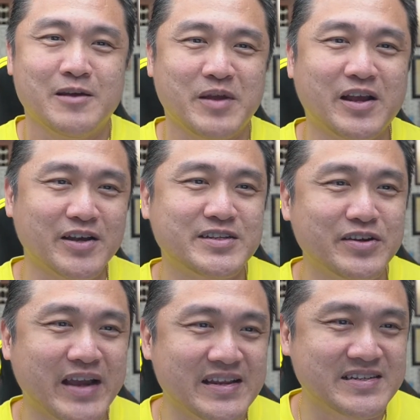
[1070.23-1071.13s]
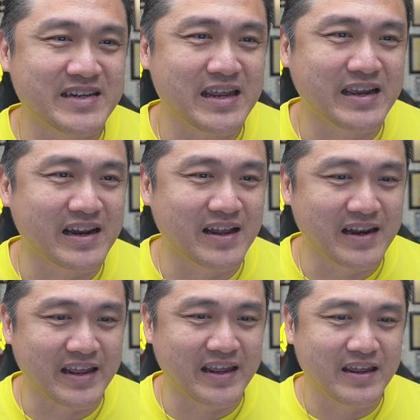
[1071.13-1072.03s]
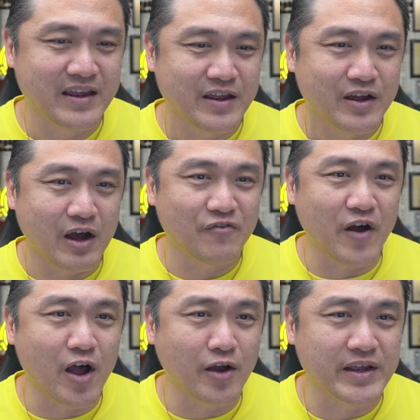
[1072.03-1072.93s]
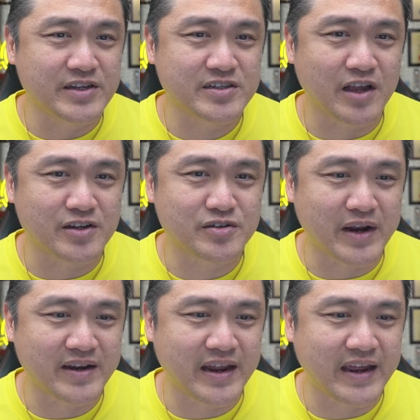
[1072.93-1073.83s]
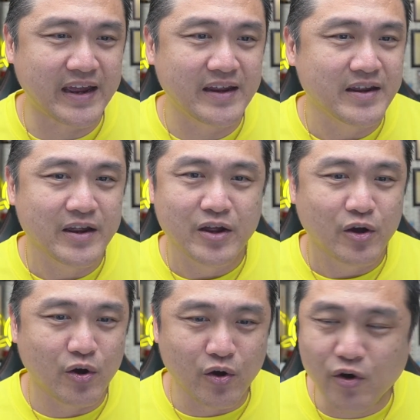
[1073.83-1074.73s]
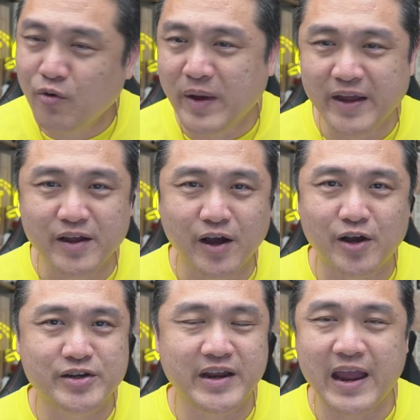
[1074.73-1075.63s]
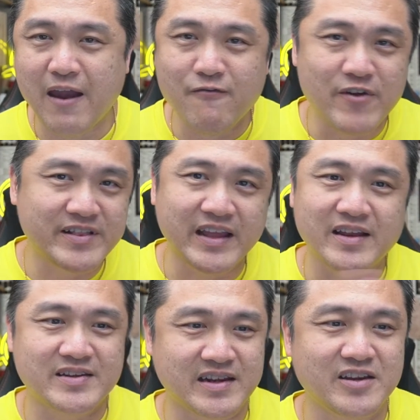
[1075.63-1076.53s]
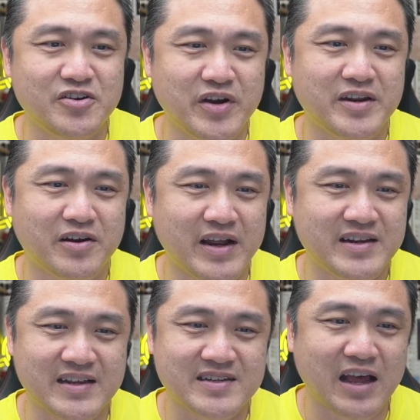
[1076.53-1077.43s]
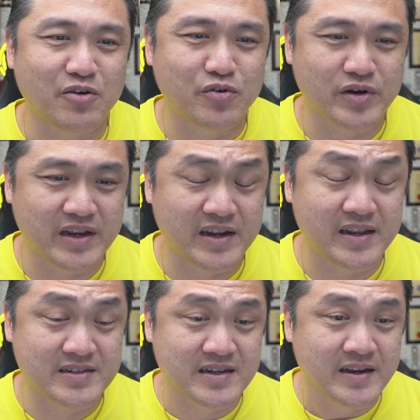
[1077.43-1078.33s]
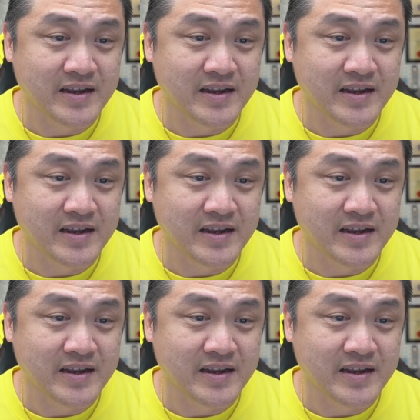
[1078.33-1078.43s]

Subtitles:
Because you can see clearly of all his stocks right there, oh my gosh, everything is in green, all right? That's how good it is.